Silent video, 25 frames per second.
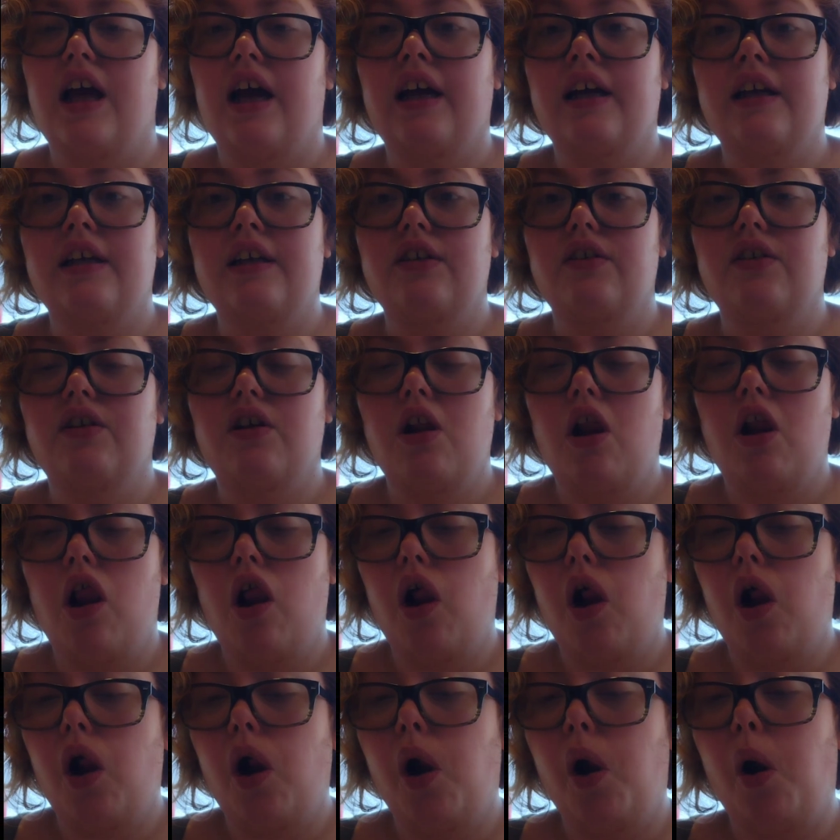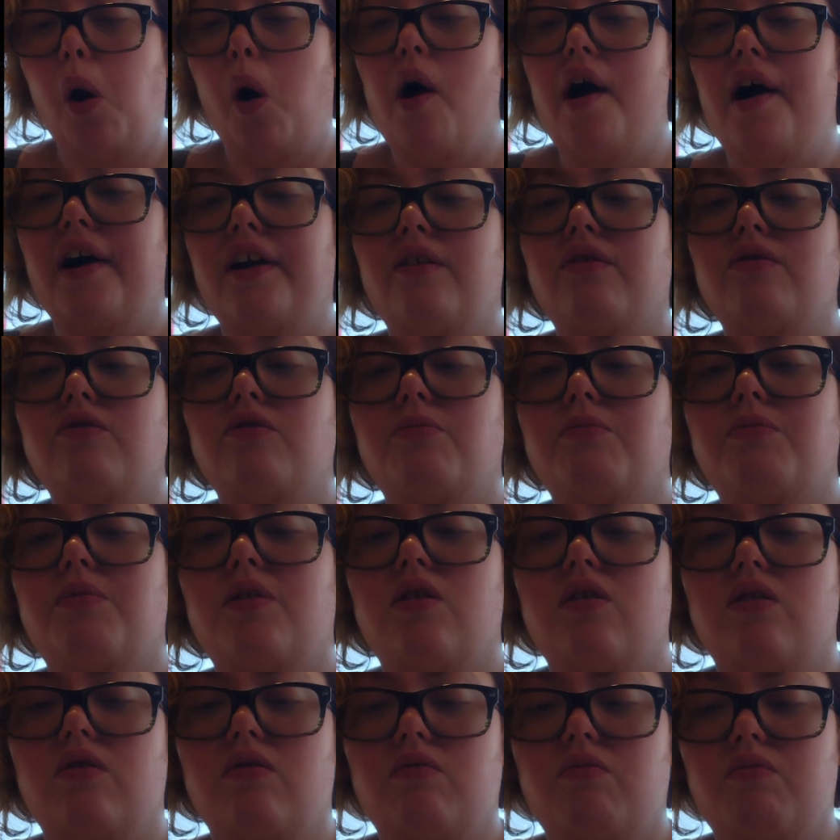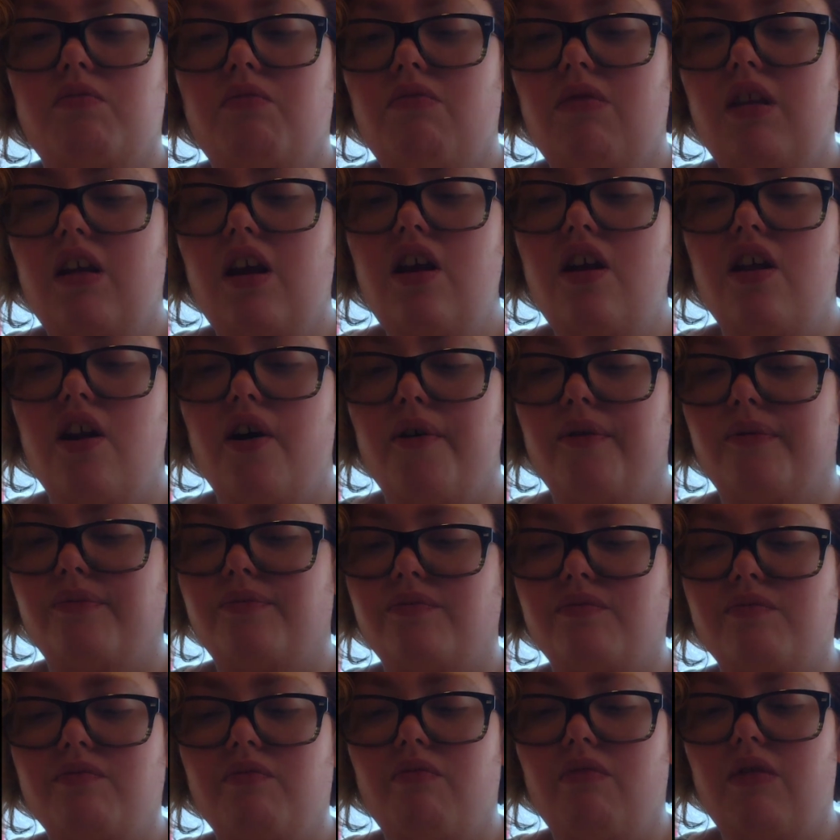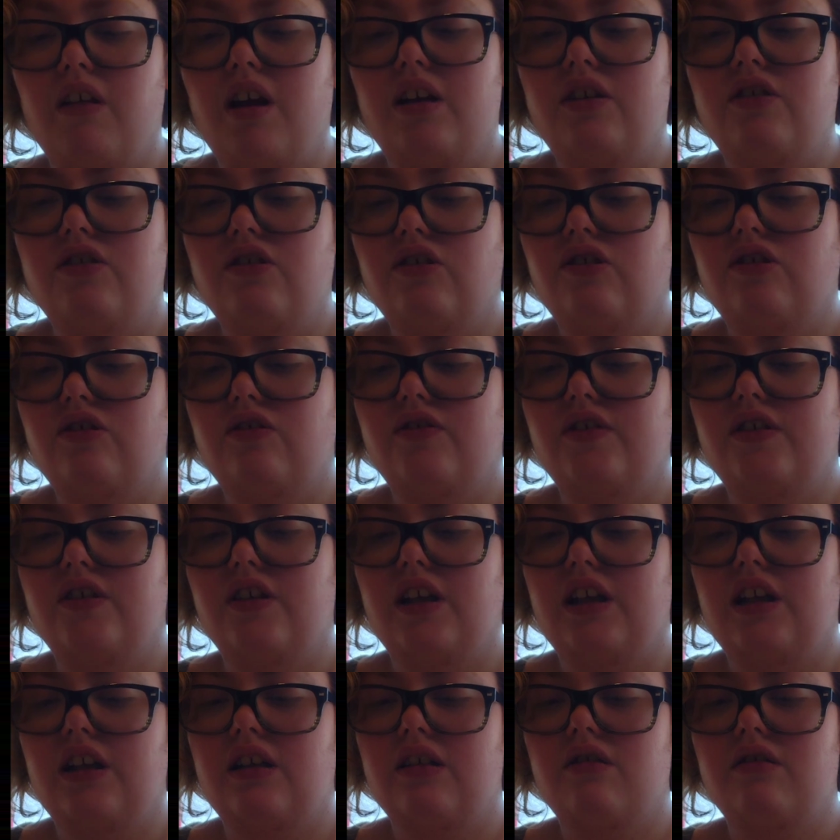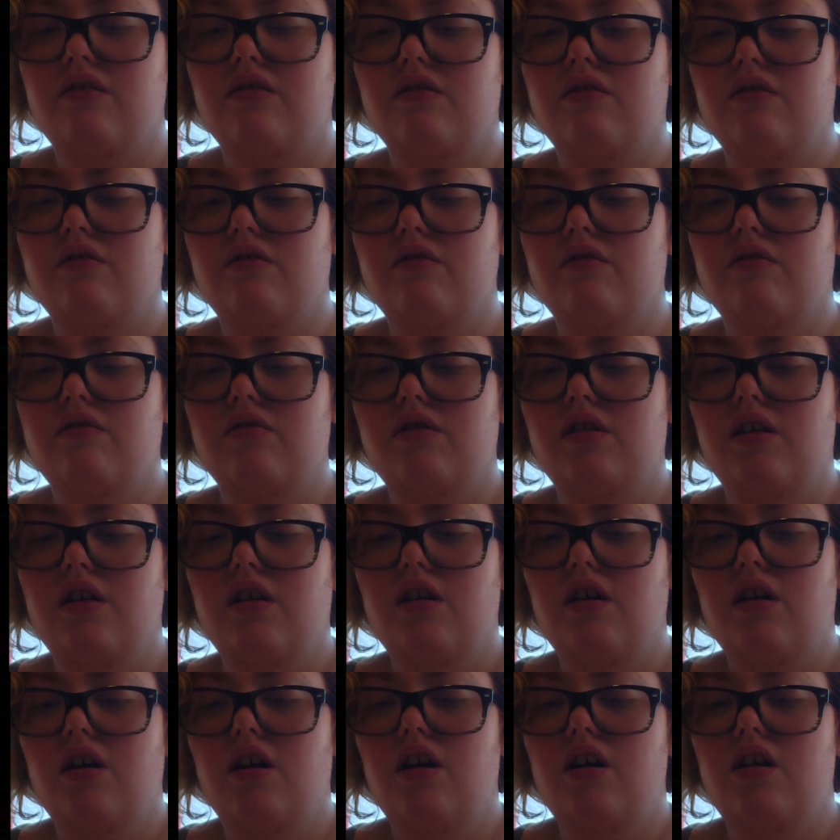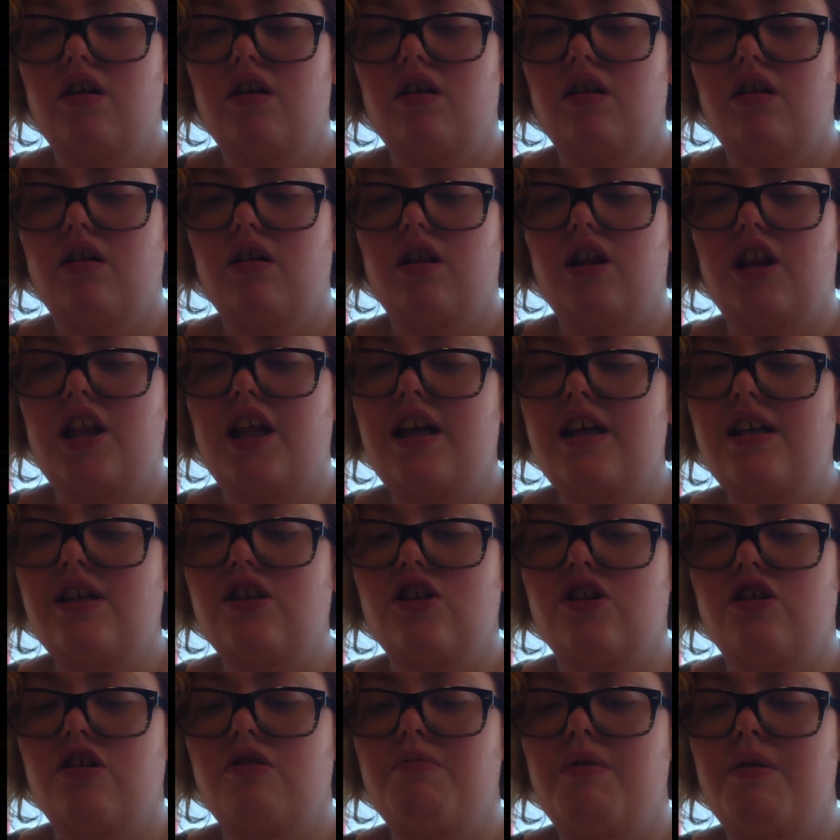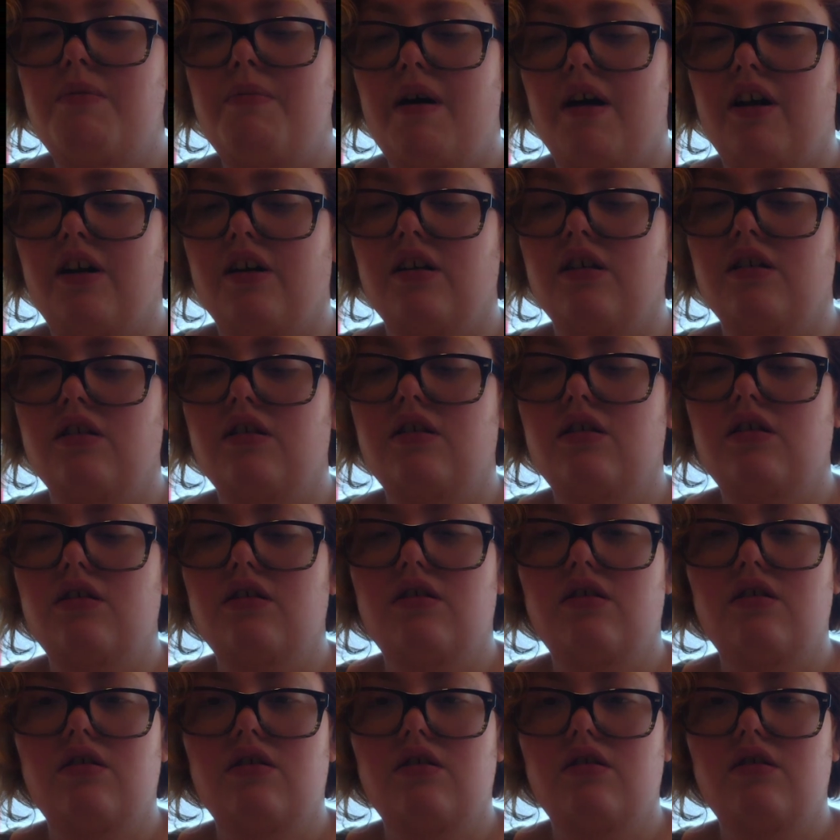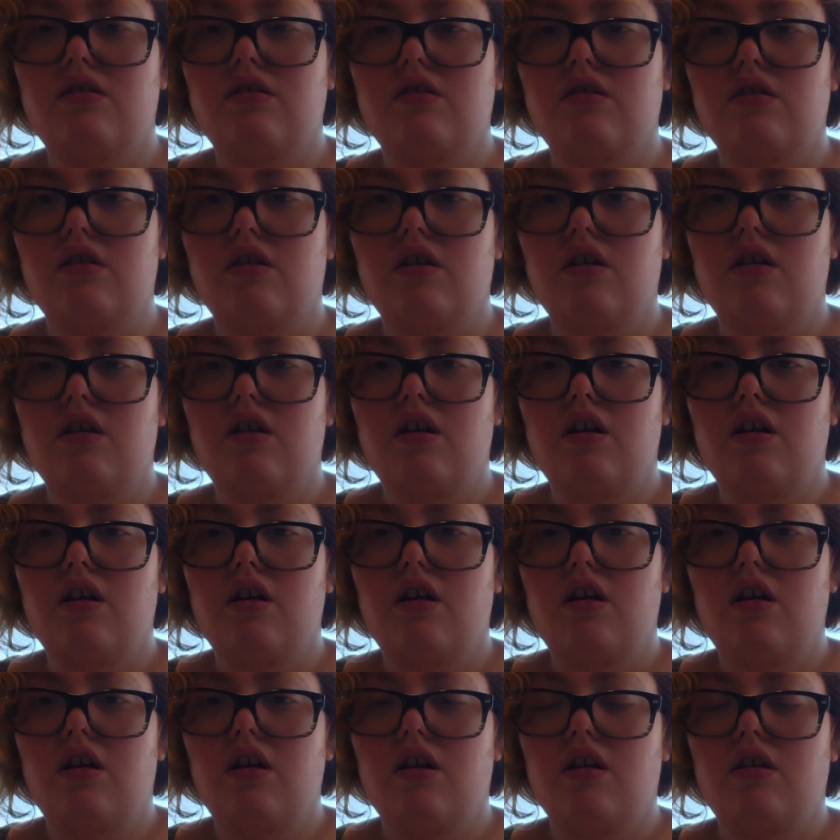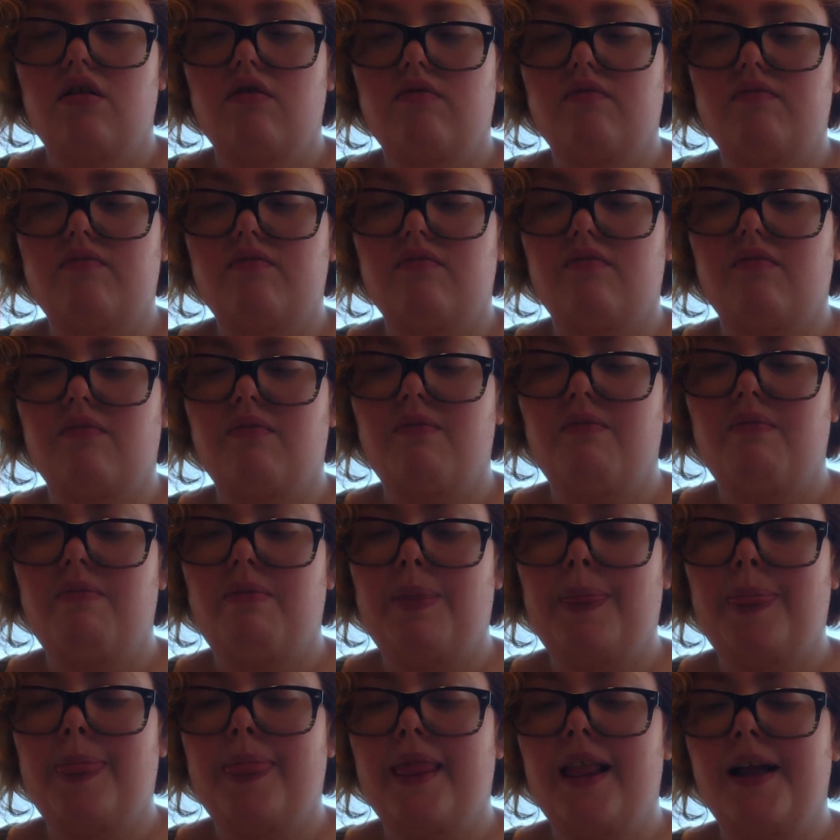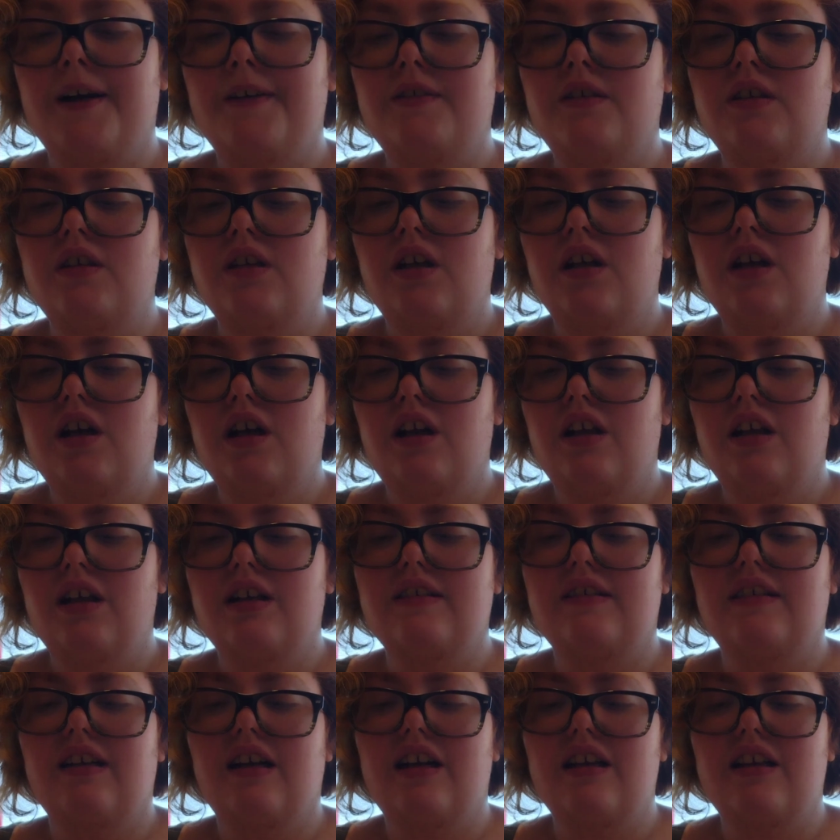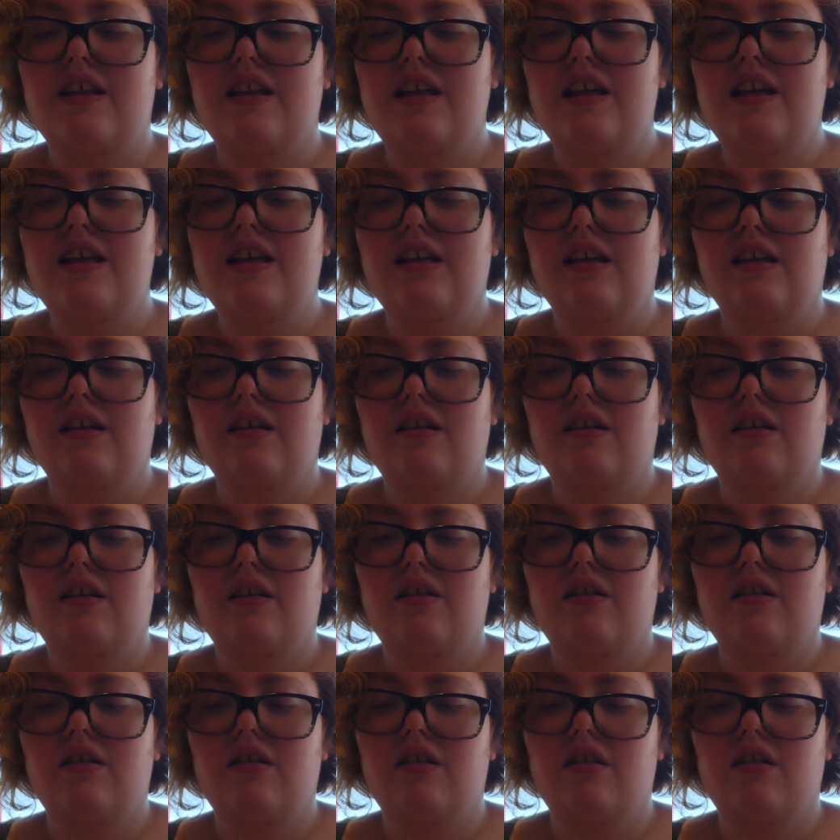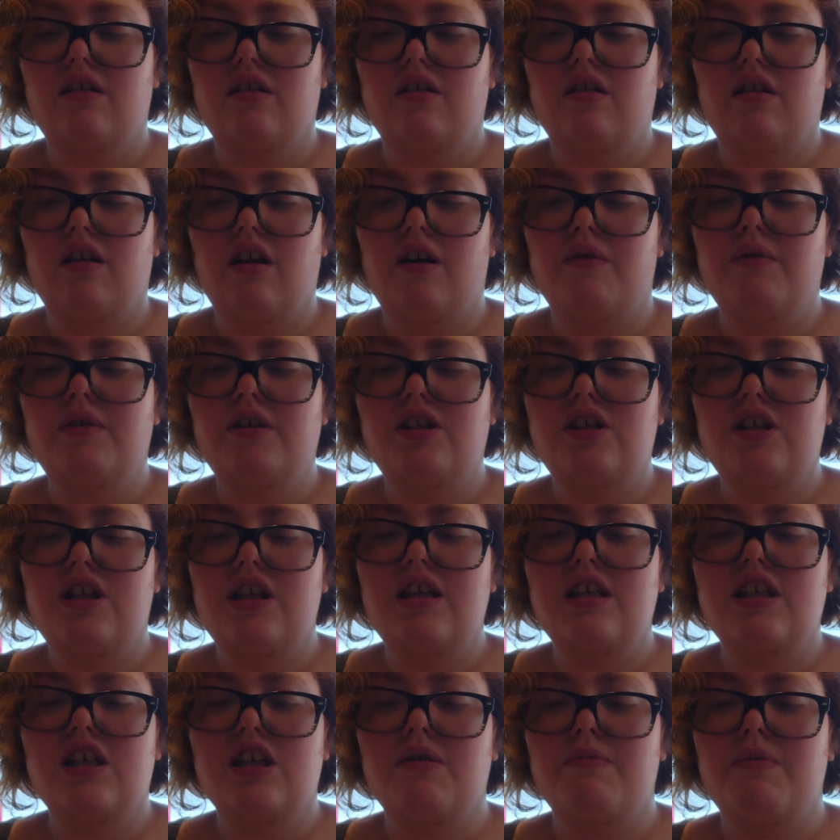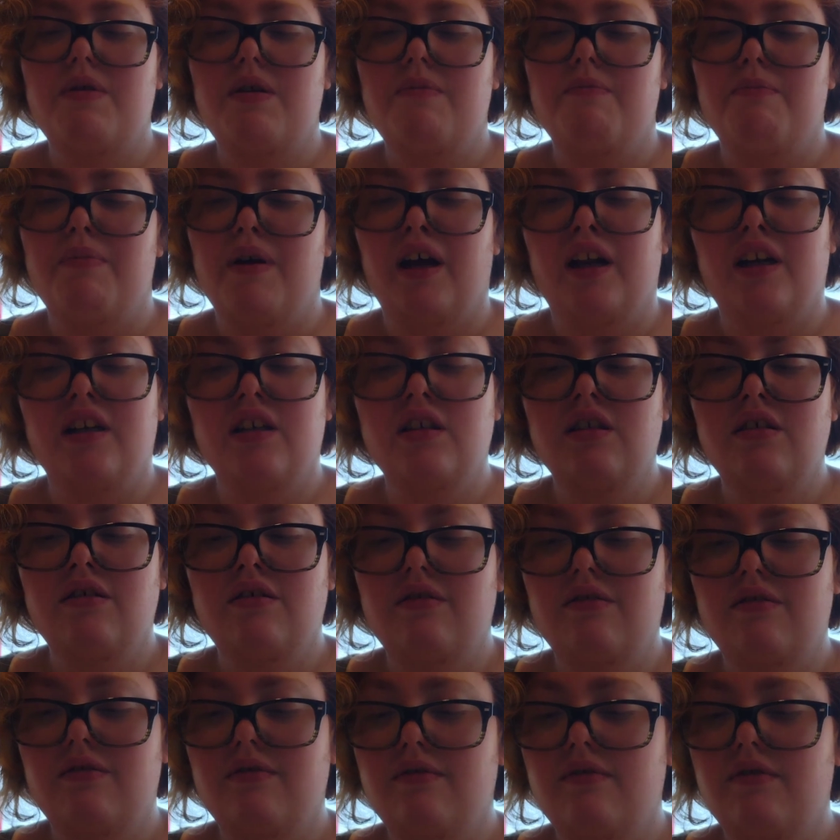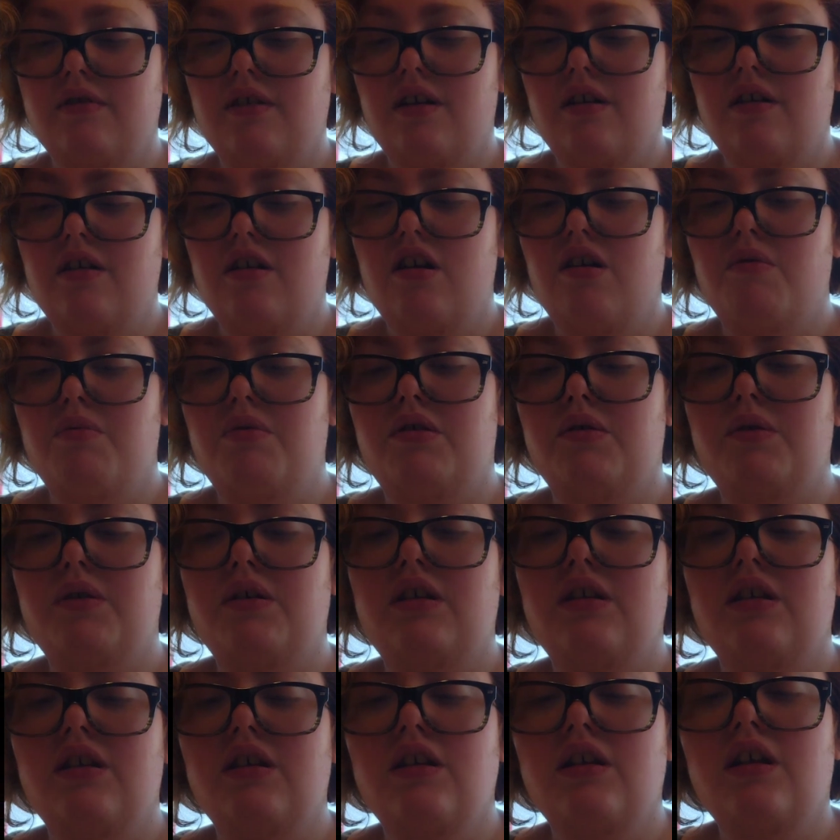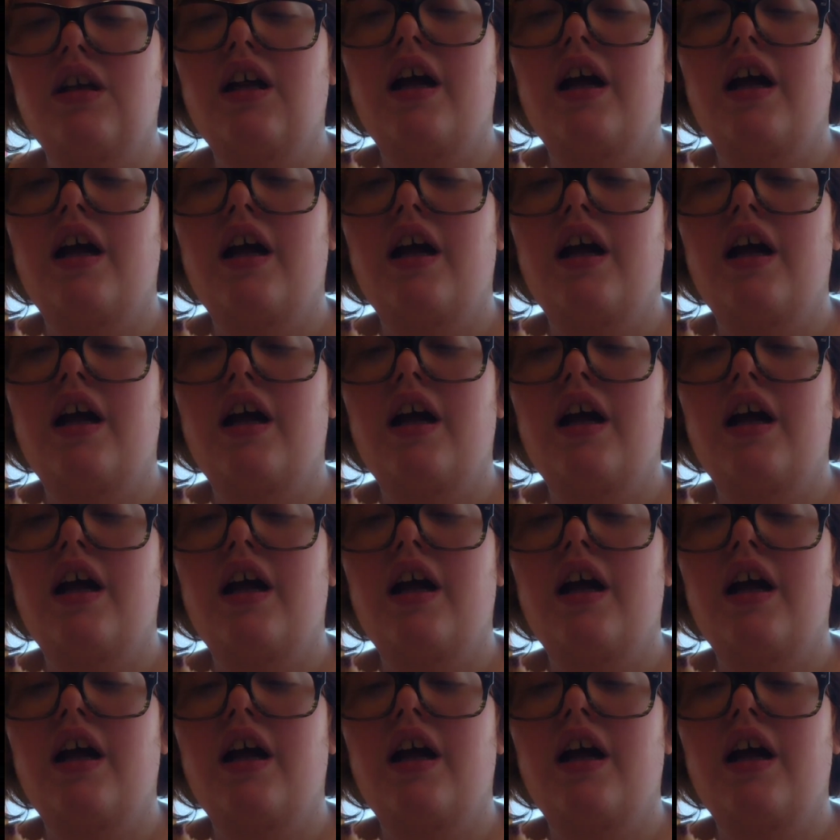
that I don't, you know, I just feel like things could be better. I said, I think, I wish things could be better between her